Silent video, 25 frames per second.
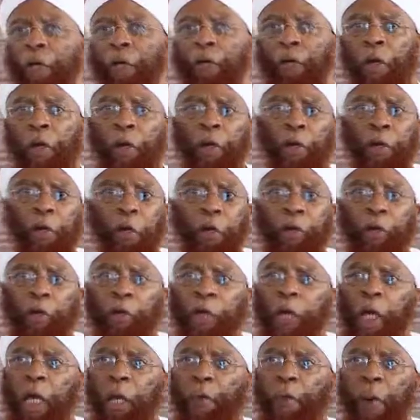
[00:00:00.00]
to
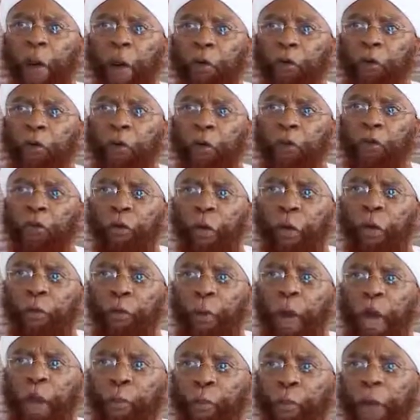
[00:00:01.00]
keep our children on the
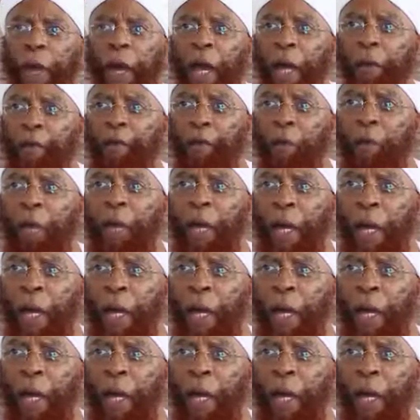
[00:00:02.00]
right path when we